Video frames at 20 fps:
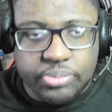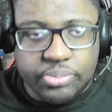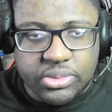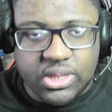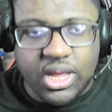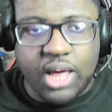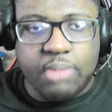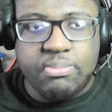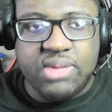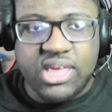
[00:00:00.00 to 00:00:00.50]

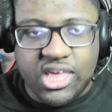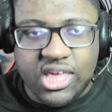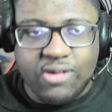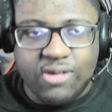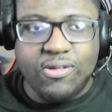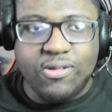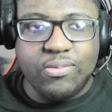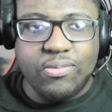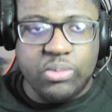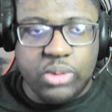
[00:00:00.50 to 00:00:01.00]
I mean,
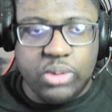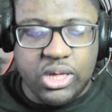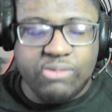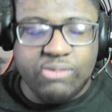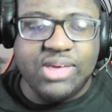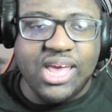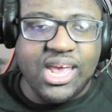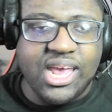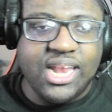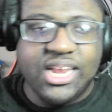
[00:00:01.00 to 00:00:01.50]
you
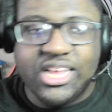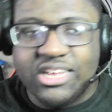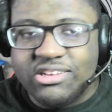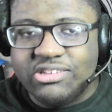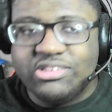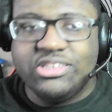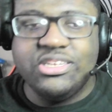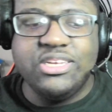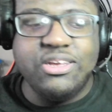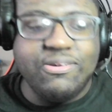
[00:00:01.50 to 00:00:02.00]
get
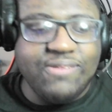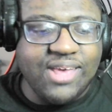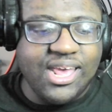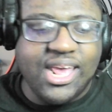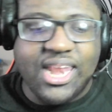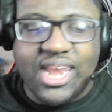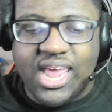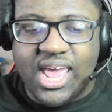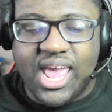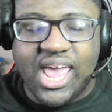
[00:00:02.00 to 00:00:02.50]

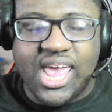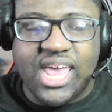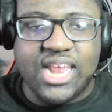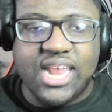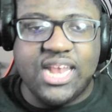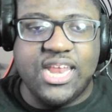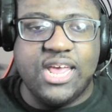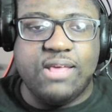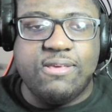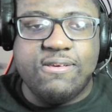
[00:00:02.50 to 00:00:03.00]
in the hang of
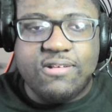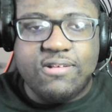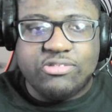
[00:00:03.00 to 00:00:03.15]
this.